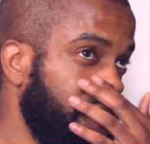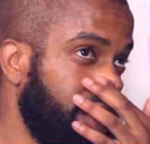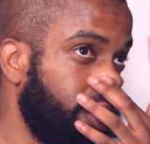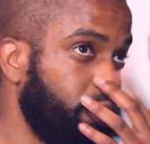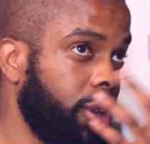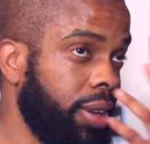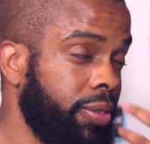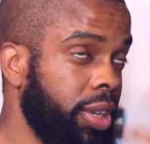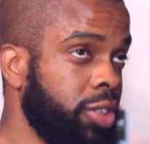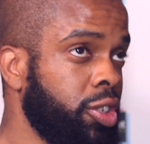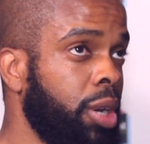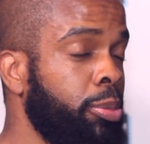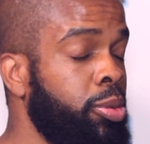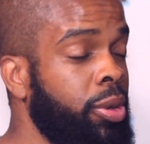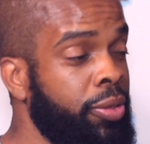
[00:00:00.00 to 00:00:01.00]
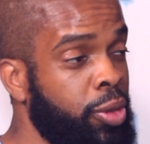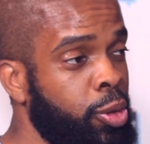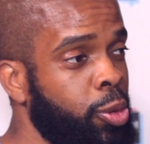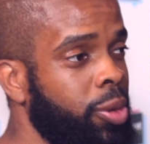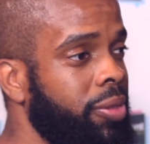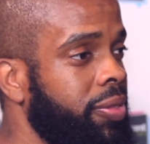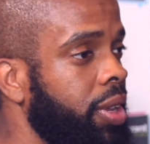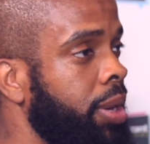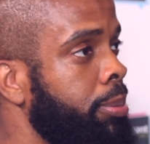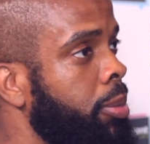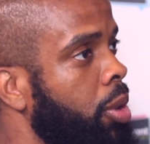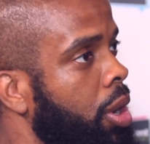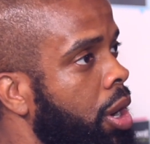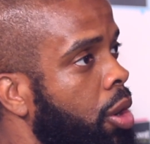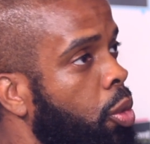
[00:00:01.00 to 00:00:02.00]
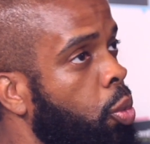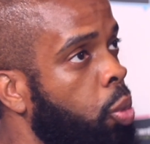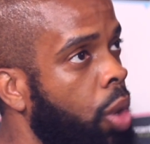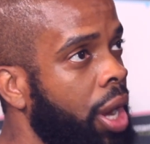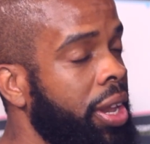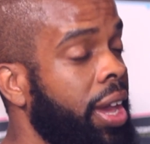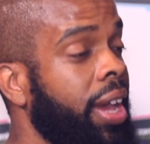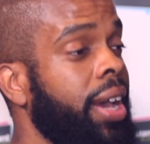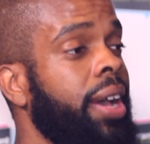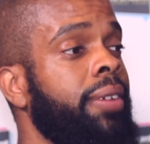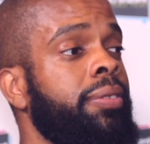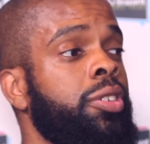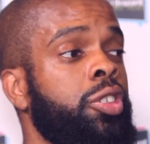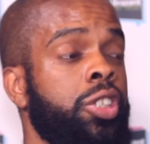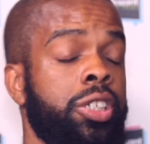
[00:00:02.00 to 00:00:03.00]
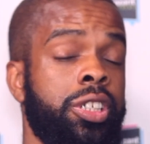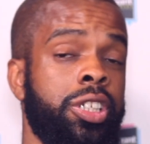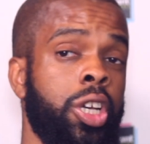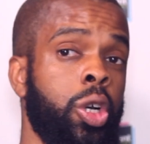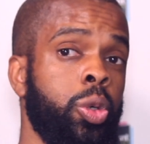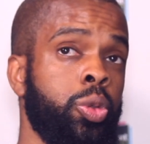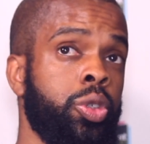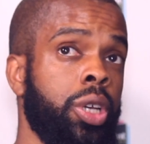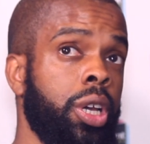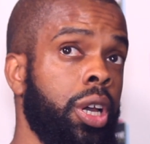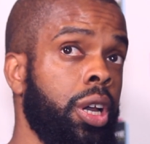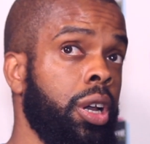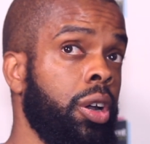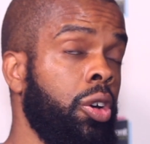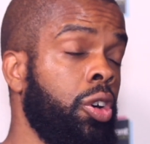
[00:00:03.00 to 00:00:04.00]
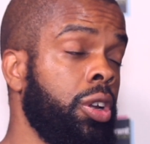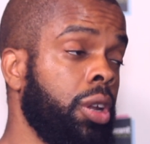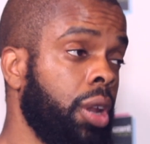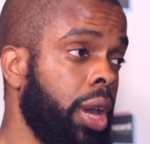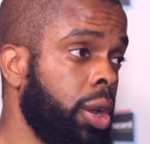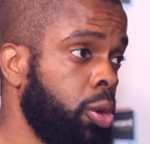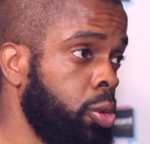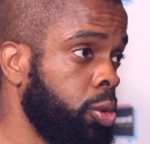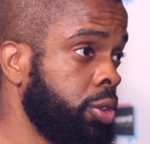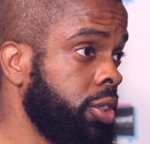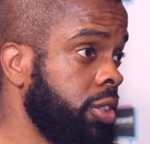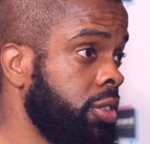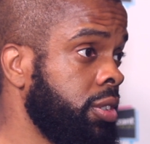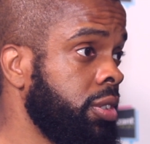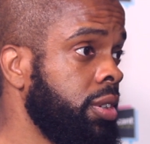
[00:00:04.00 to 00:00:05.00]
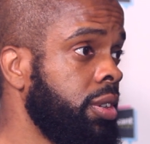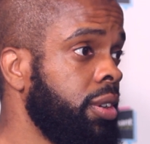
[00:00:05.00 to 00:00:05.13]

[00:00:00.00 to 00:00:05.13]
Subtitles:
I'll give an example of two of them. One I have just sells online courses.